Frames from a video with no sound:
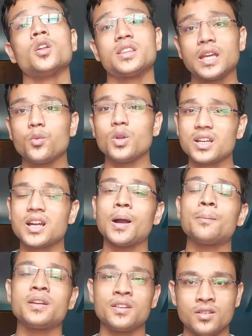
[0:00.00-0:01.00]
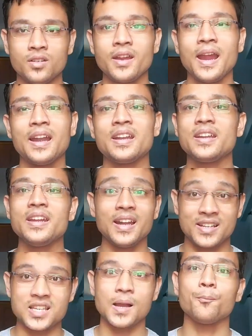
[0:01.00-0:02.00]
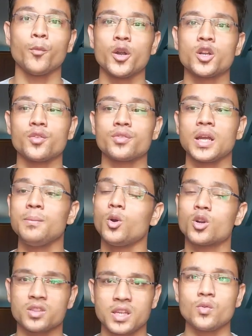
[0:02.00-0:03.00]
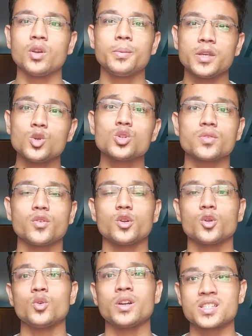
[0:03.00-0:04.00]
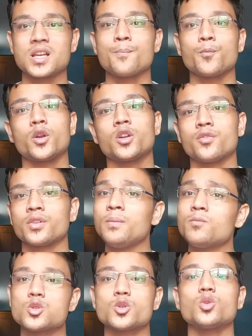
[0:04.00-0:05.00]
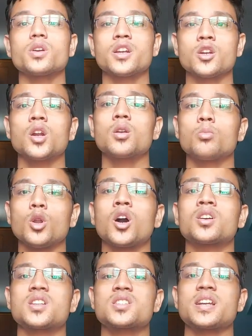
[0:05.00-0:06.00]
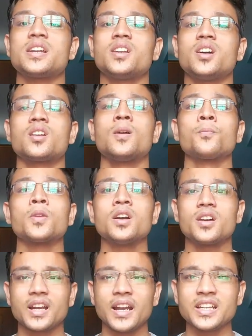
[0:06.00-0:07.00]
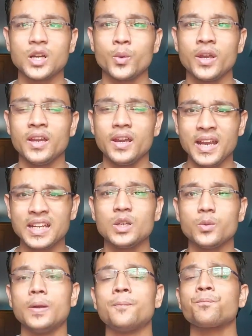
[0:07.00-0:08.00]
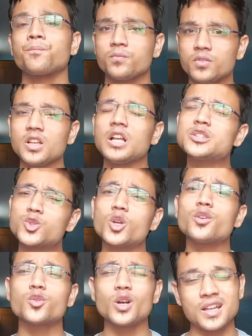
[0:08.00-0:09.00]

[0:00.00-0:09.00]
they will come in handy at some point of time, or they will be useful to you at some point of time. So you cannot block the sender right away anyway. So you have to